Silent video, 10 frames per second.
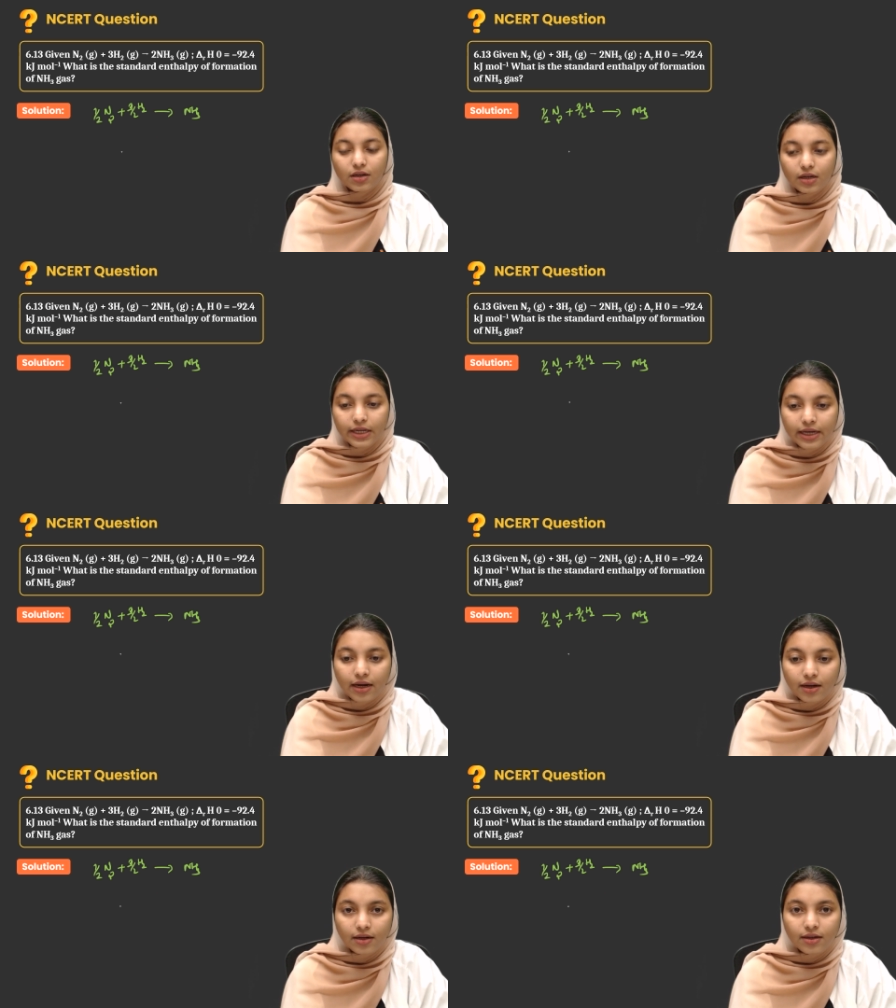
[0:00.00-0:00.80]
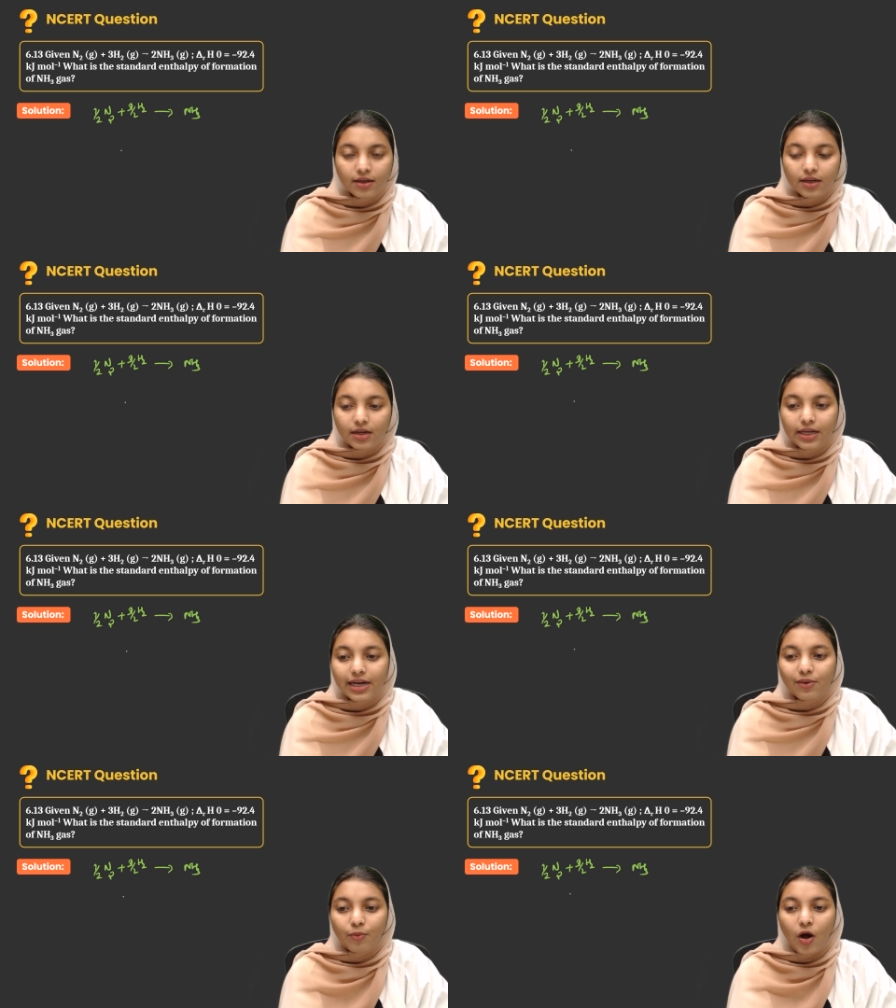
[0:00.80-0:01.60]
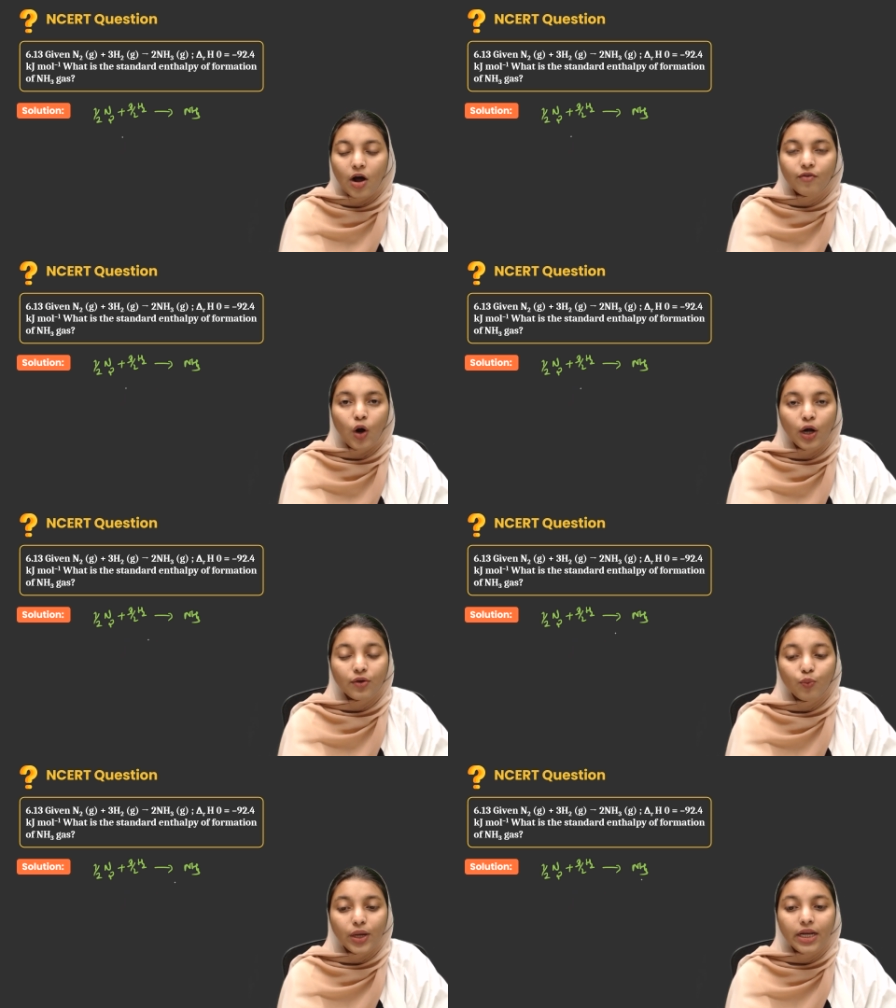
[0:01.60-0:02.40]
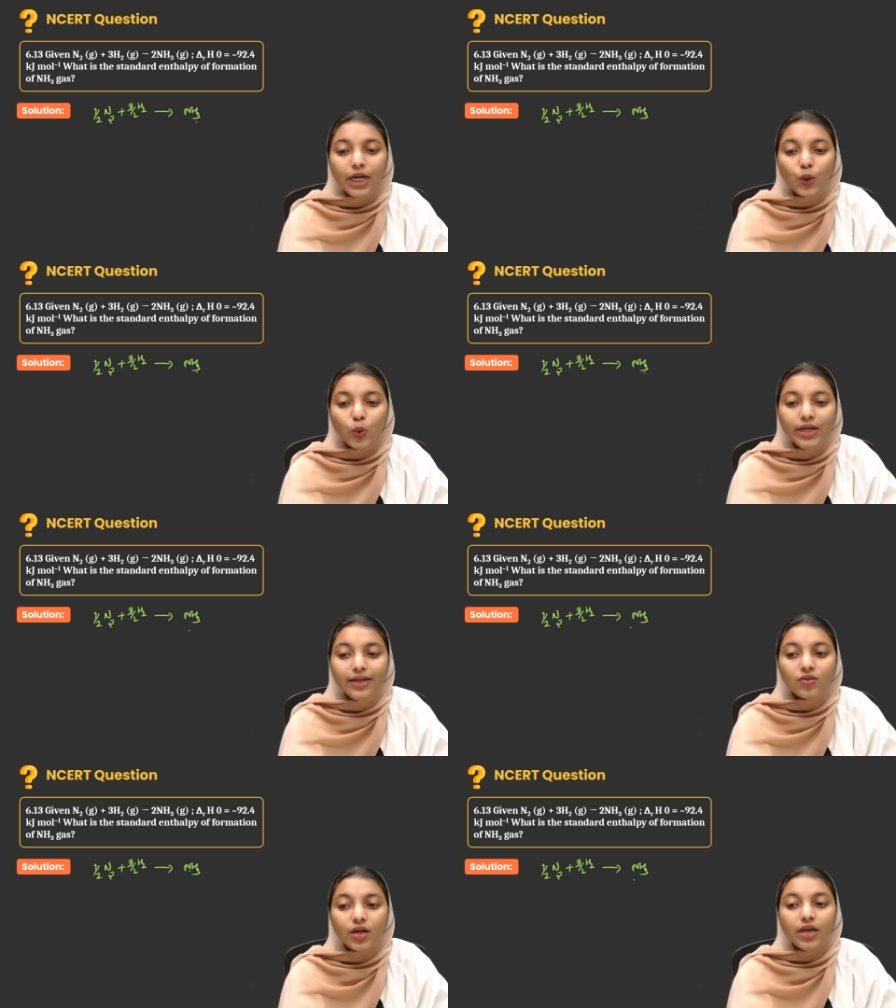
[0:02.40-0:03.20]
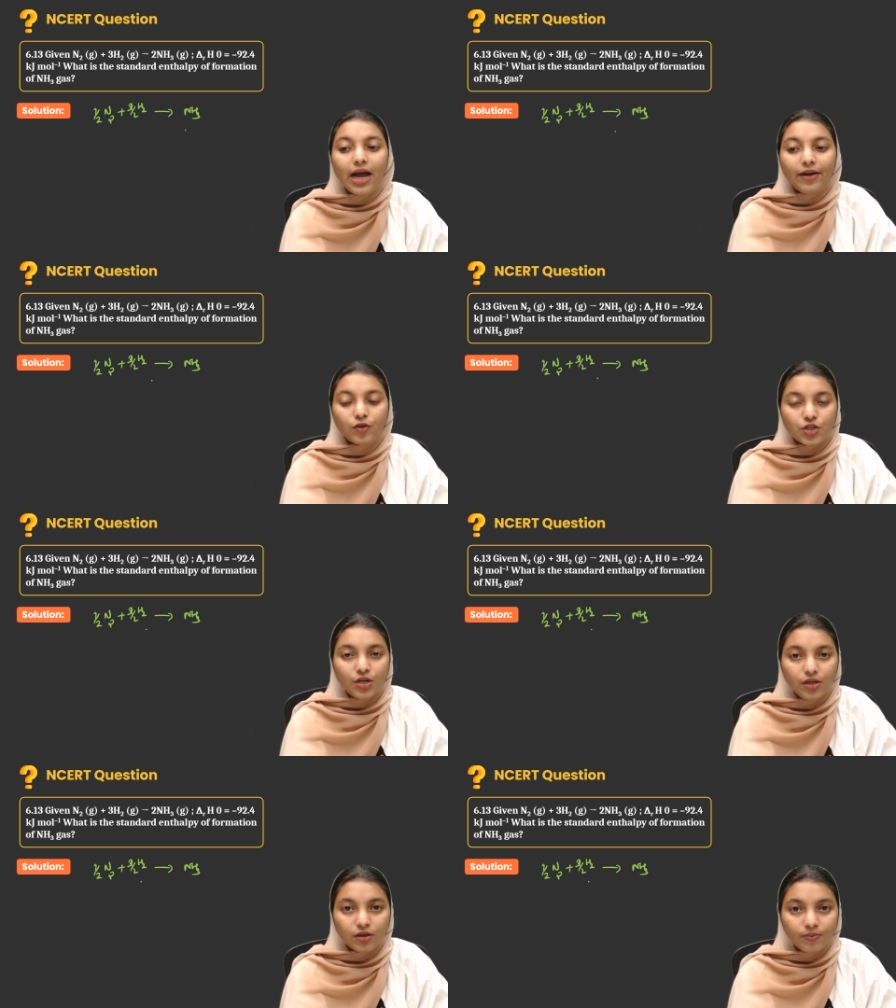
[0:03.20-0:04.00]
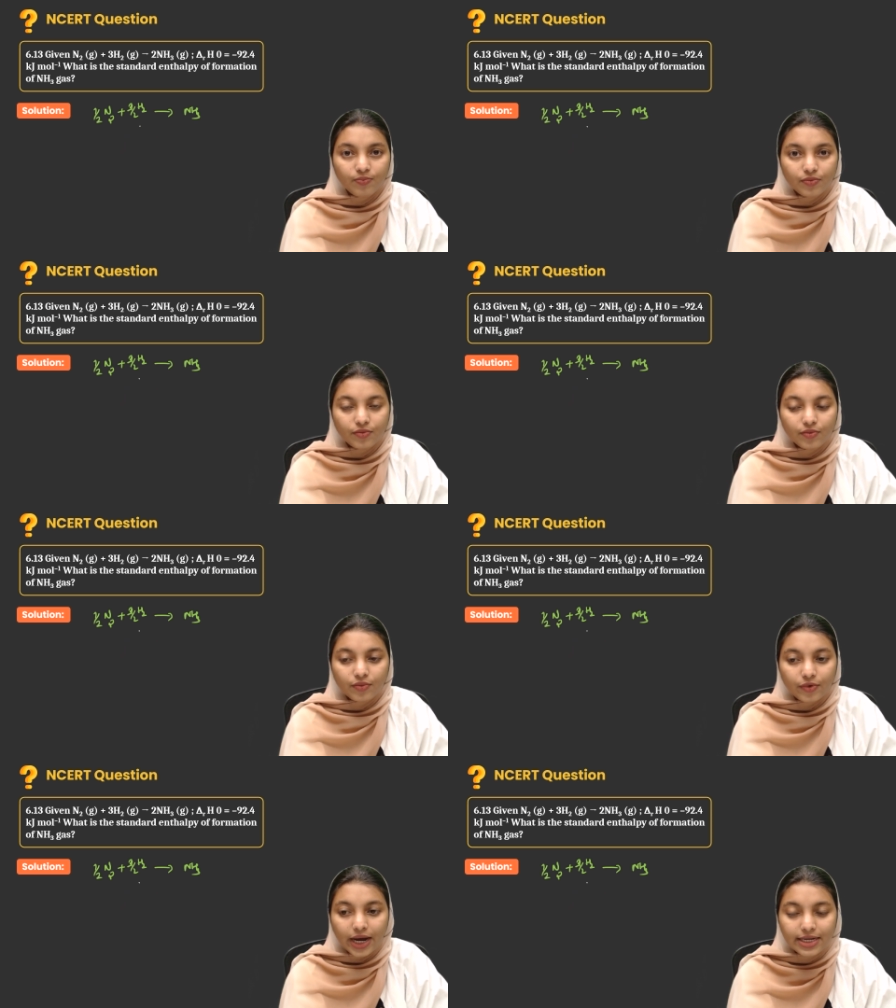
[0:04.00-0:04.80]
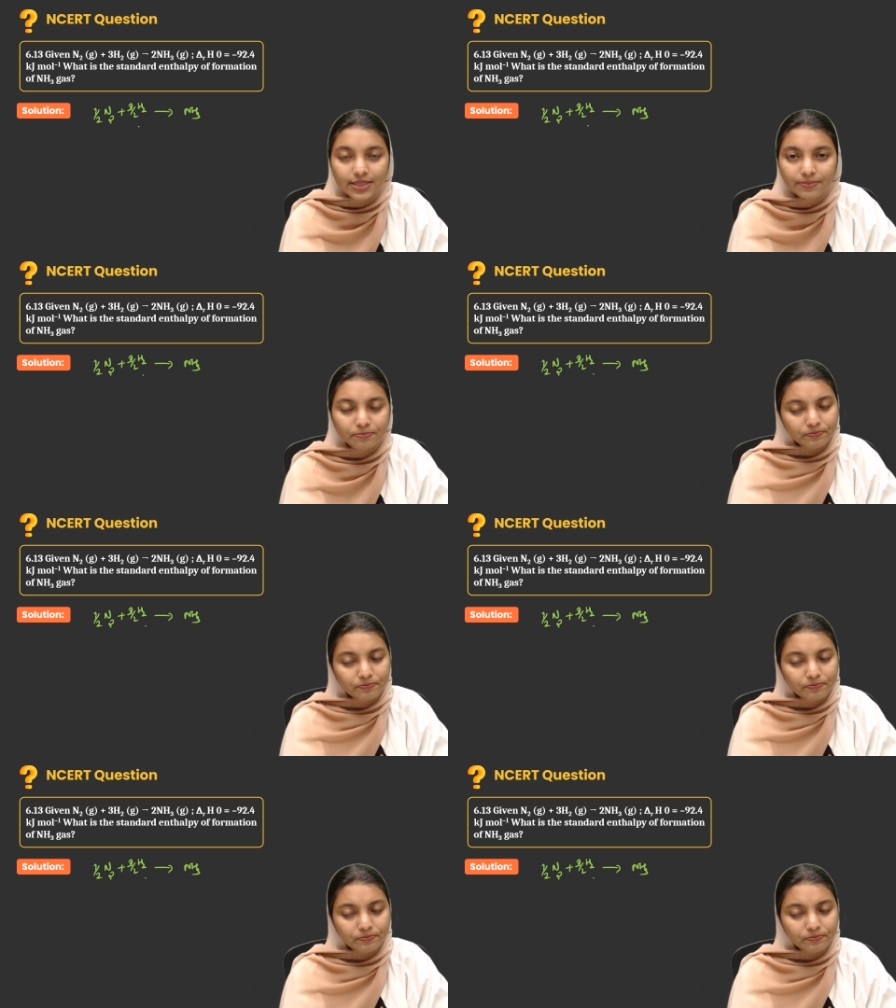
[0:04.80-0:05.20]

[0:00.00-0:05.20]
Clear? Clear what? We need only 3 hydrogen here. Right?